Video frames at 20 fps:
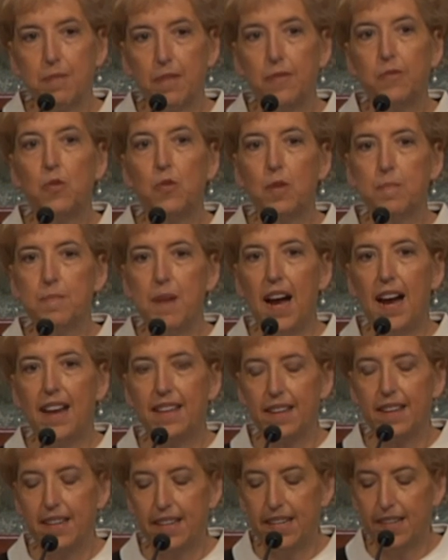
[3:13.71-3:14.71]
before
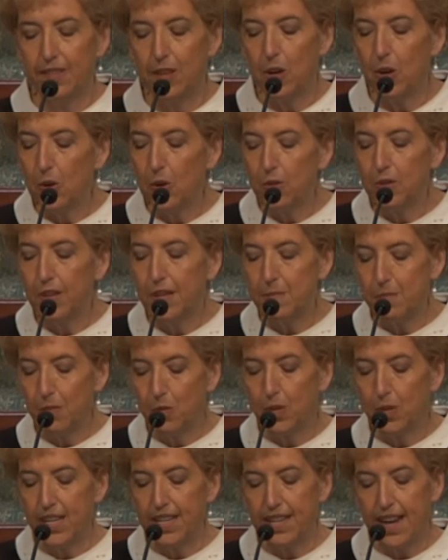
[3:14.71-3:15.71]
Pilate in the early
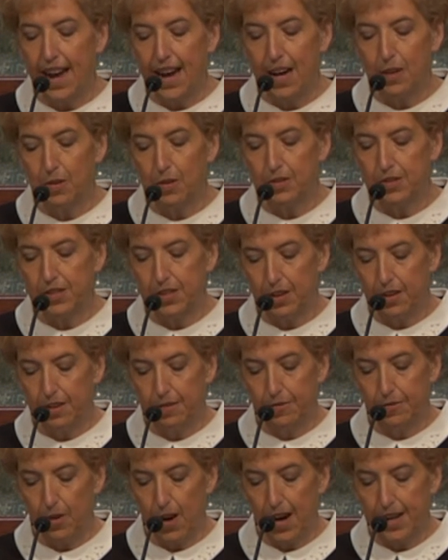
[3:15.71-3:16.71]
morning hours
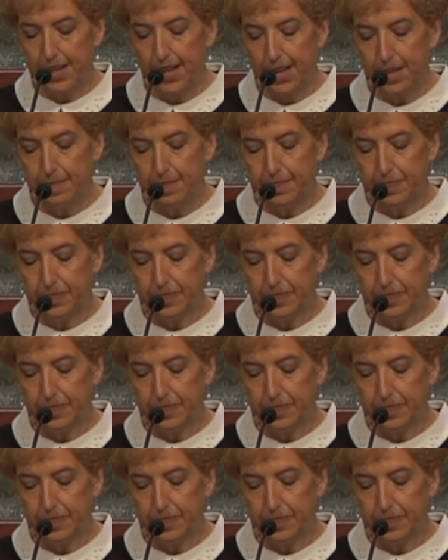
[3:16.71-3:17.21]
on Friday.